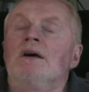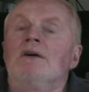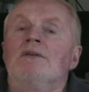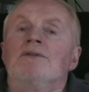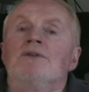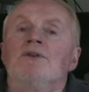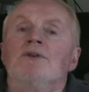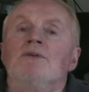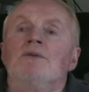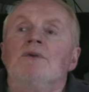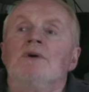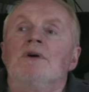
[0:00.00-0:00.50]
A
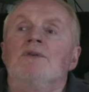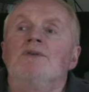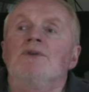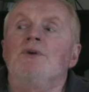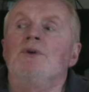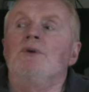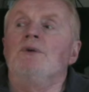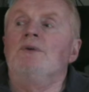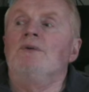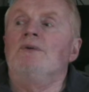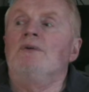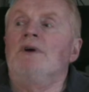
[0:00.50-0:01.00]
few, a
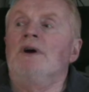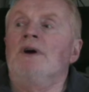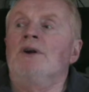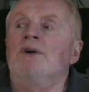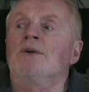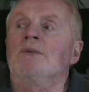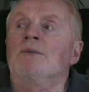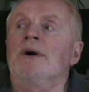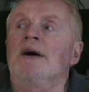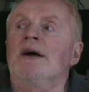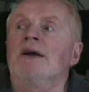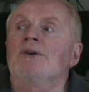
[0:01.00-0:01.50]
few
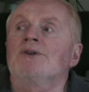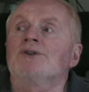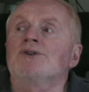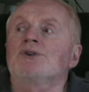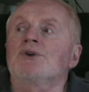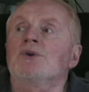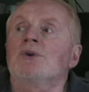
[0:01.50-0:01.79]
hundred miles